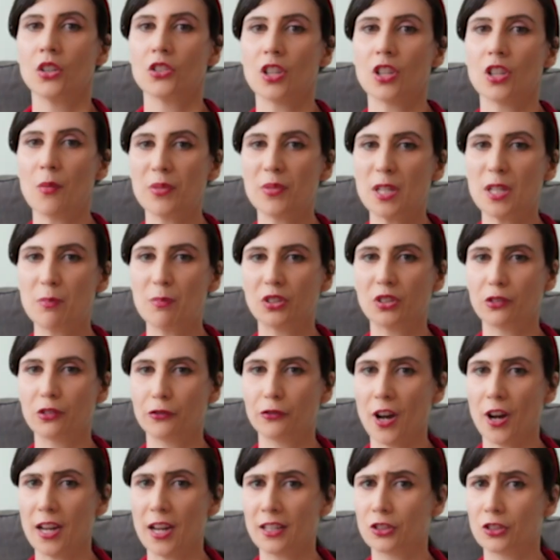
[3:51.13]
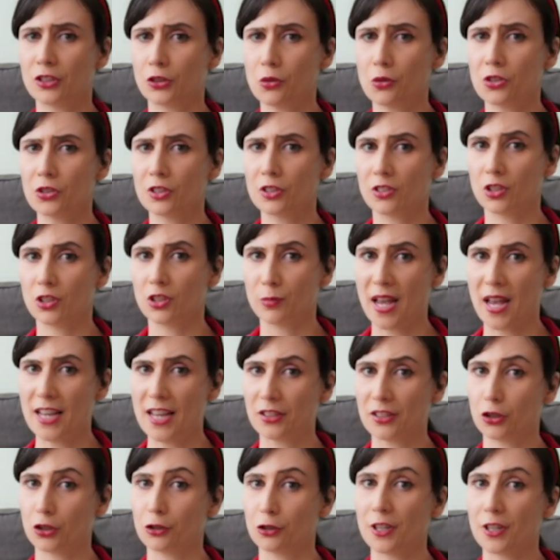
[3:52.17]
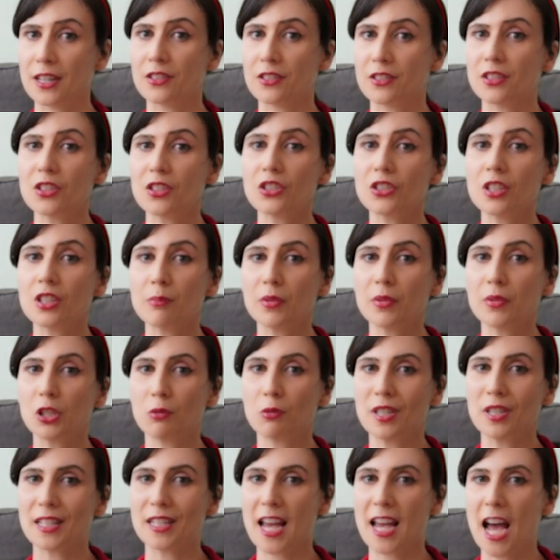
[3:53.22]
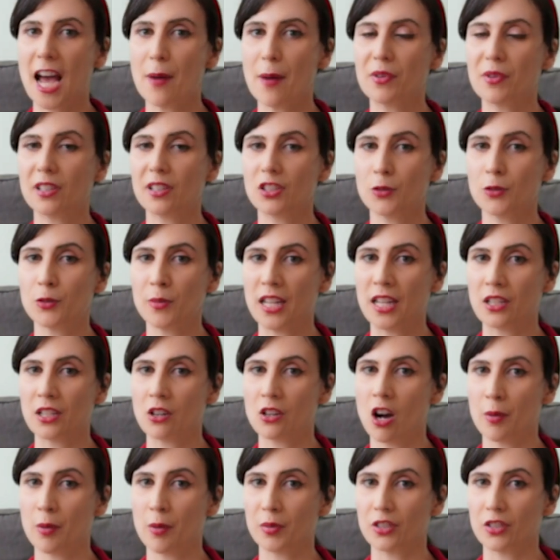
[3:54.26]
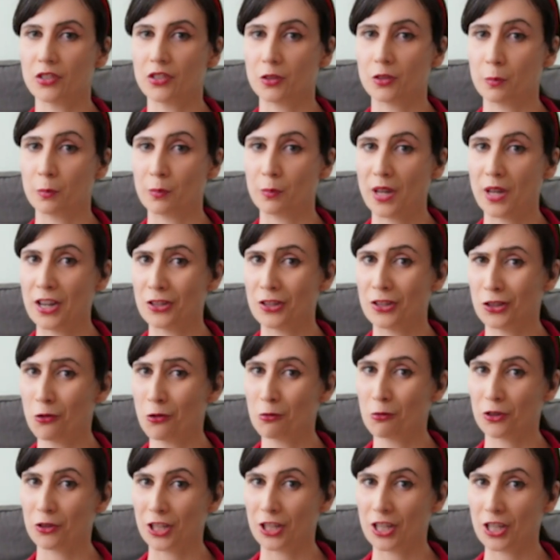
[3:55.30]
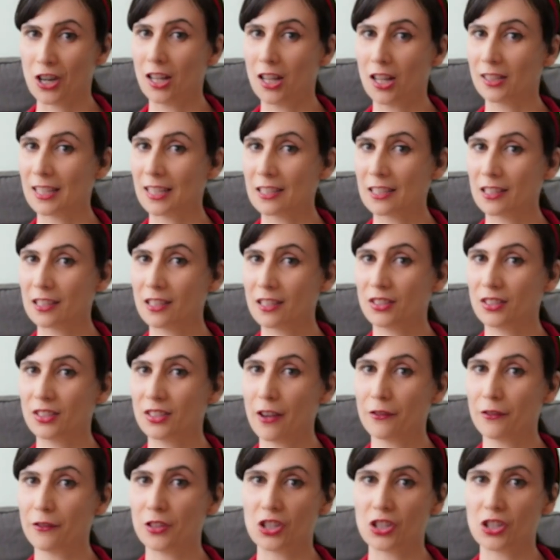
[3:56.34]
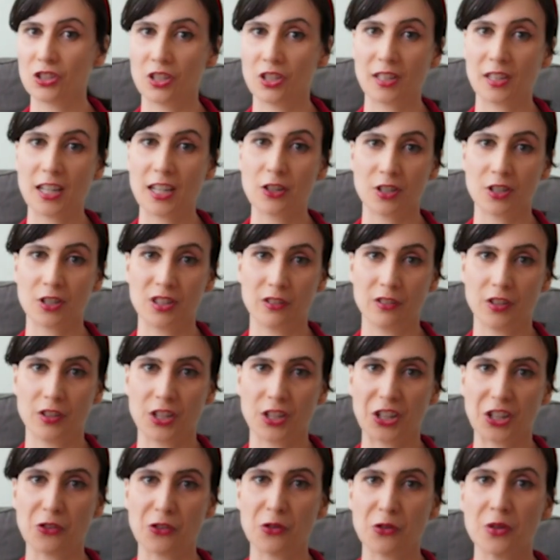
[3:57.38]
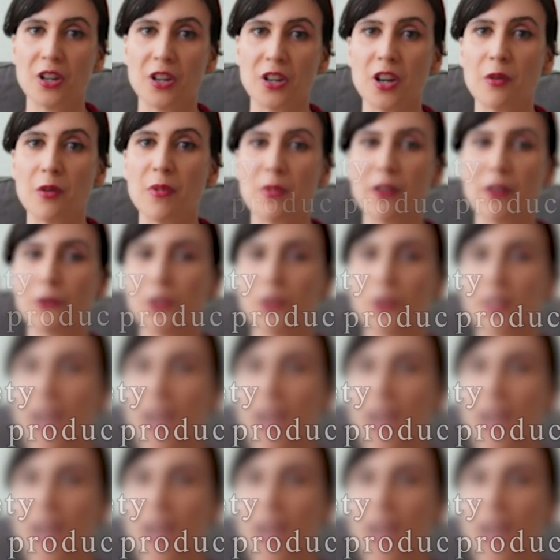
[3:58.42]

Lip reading: Some people define socialism as a transition between capitalism and communism. And don't worry, I'll get to this definition later in the video. But for